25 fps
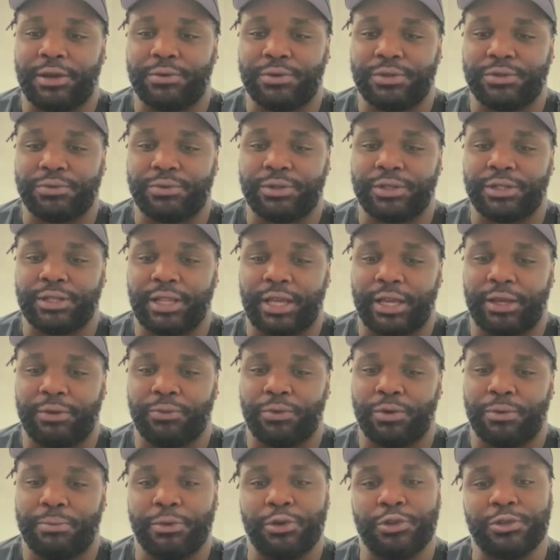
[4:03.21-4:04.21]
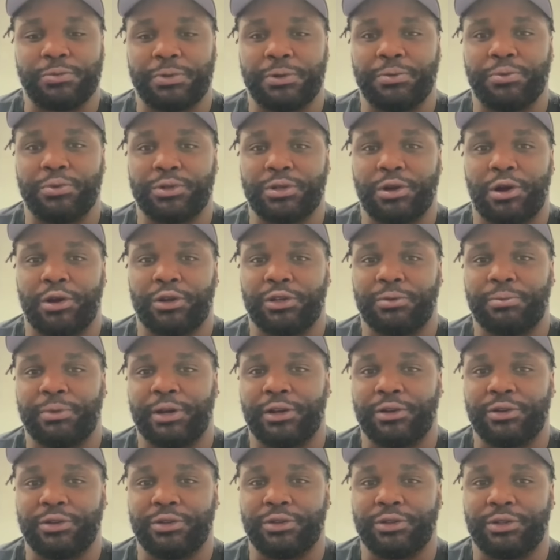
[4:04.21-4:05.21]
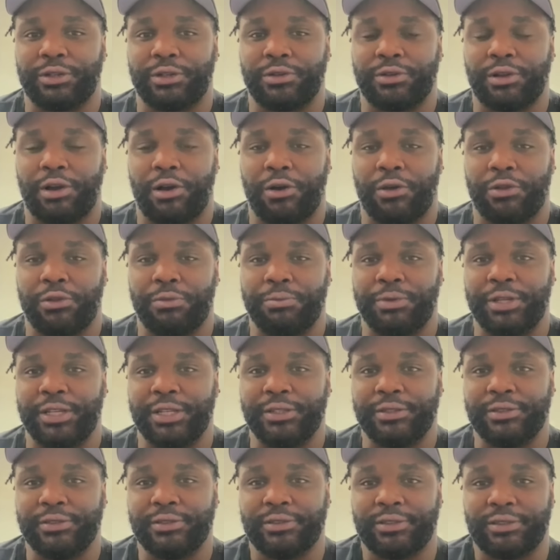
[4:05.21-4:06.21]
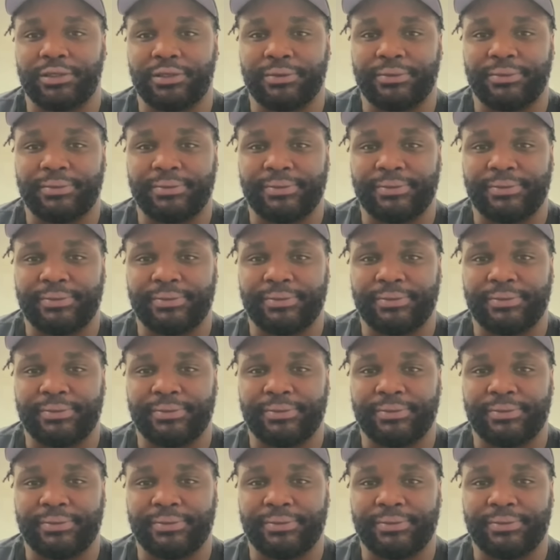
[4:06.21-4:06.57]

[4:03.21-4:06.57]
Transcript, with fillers: that was really like what most people talked about during all the meetings.